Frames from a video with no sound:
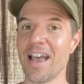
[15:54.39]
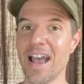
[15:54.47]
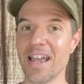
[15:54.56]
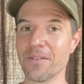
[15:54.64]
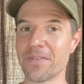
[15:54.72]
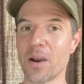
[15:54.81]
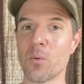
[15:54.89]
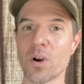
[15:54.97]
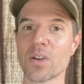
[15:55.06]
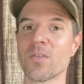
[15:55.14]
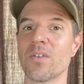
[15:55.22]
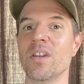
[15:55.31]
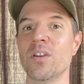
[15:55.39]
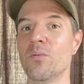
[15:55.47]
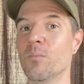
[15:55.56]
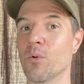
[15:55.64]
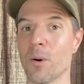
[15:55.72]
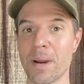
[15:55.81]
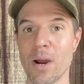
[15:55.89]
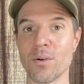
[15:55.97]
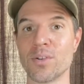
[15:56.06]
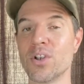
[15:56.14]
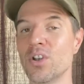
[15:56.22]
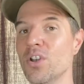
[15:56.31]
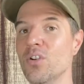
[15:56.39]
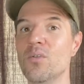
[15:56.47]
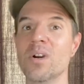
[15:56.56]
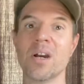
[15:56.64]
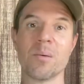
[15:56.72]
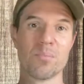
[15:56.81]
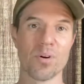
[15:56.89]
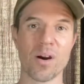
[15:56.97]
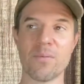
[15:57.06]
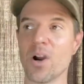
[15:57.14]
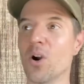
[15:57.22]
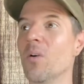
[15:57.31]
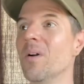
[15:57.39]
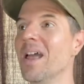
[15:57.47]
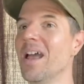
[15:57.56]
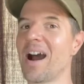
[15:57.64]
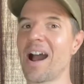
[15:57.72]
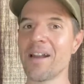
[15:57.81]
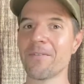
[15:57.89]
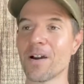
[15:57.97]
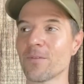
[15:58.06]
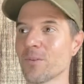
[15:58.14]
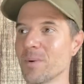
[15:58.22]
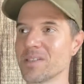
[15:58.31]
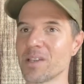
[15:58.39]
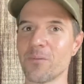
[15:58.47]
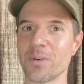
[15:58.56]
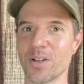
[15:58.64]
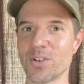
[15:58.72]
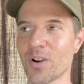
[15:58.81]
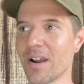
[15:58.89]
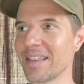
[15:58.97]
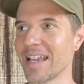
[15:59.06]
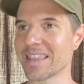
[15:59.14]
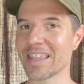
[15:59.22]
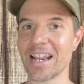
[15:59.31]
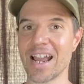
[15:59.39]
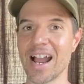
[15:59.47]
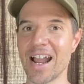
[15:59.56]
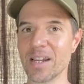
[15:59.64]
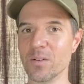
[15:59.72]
And if that works for you, more power to you, bravo. I found for myself when I tried that, that I